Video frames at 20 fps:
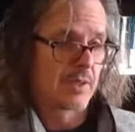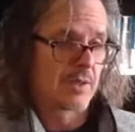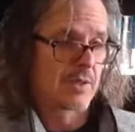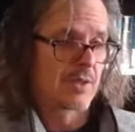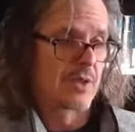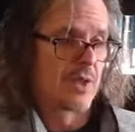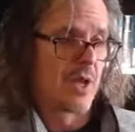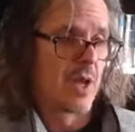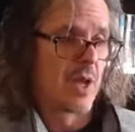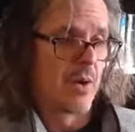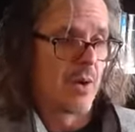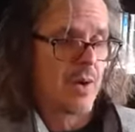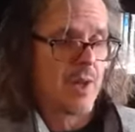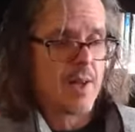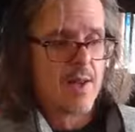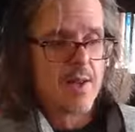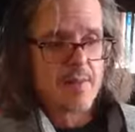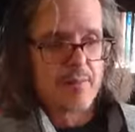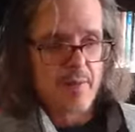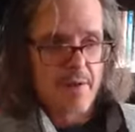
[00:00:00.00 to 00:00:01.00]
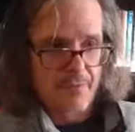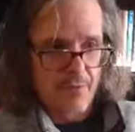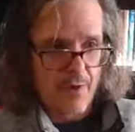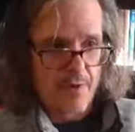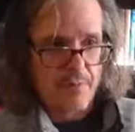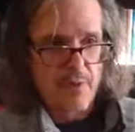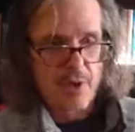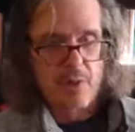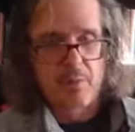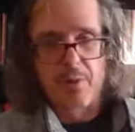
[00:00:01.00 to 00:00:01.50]
So my friend
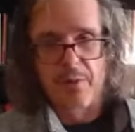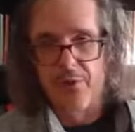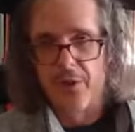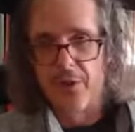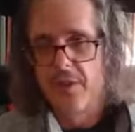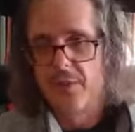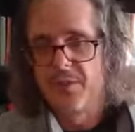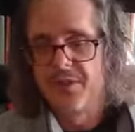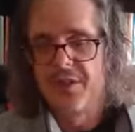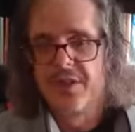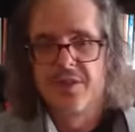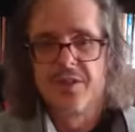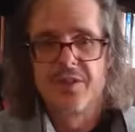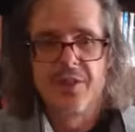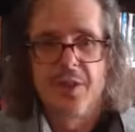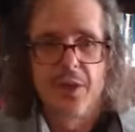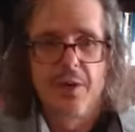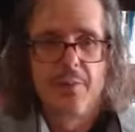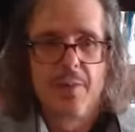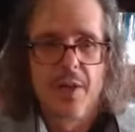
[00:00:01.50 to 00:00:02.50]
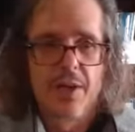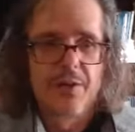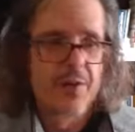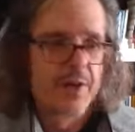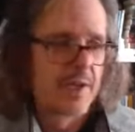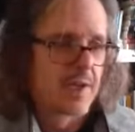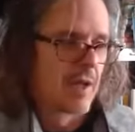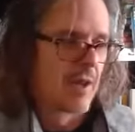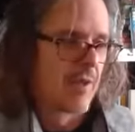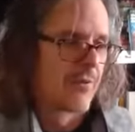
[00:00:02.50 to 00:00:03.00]
Mark McPhillips in Sierra Madre,
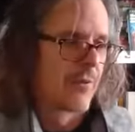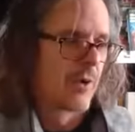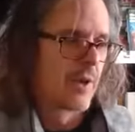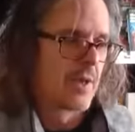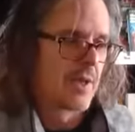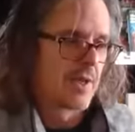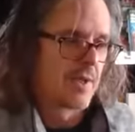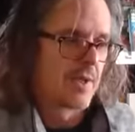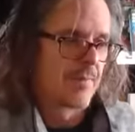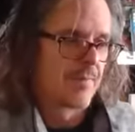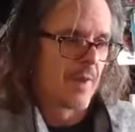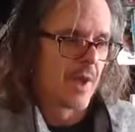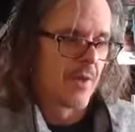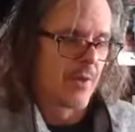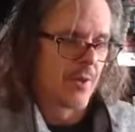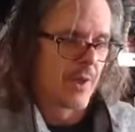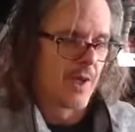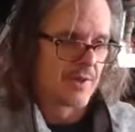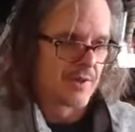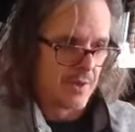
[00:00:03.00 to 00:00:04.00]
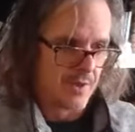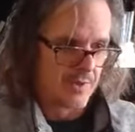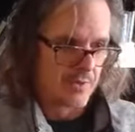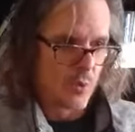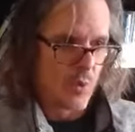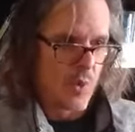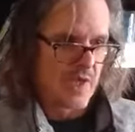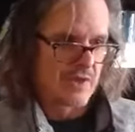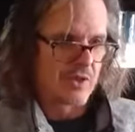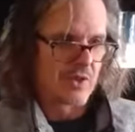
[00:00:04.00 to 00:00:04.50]
California, otherwise known as
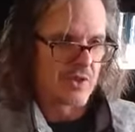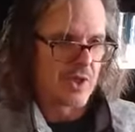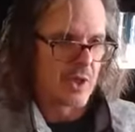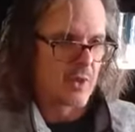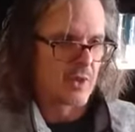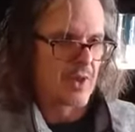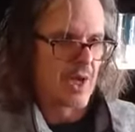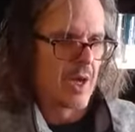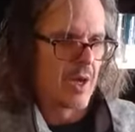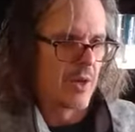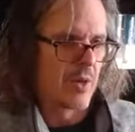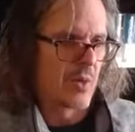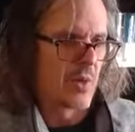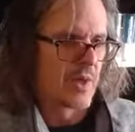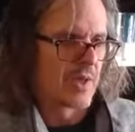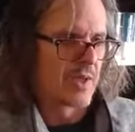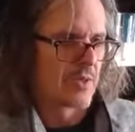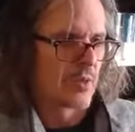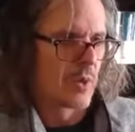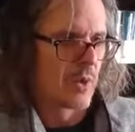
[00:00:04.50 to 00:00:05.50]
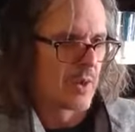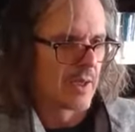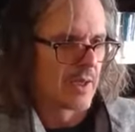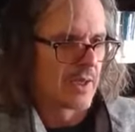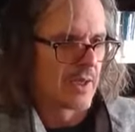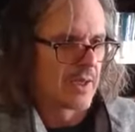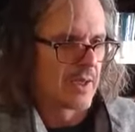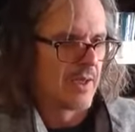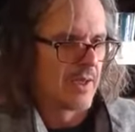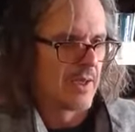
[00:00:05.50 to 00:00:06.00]
Wes's Hotel when he's working
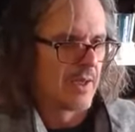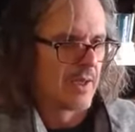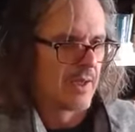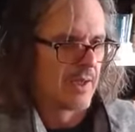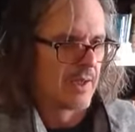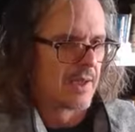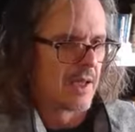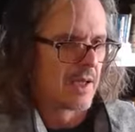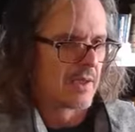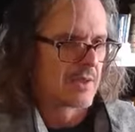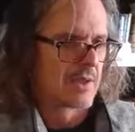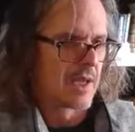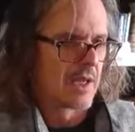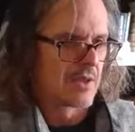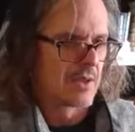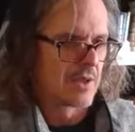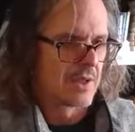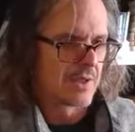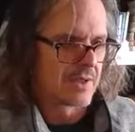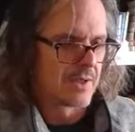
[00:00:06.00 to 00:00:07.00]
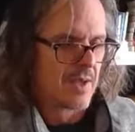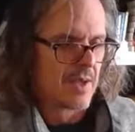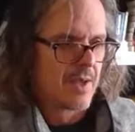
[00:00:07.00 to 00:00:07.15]
in uh, Los Angeles.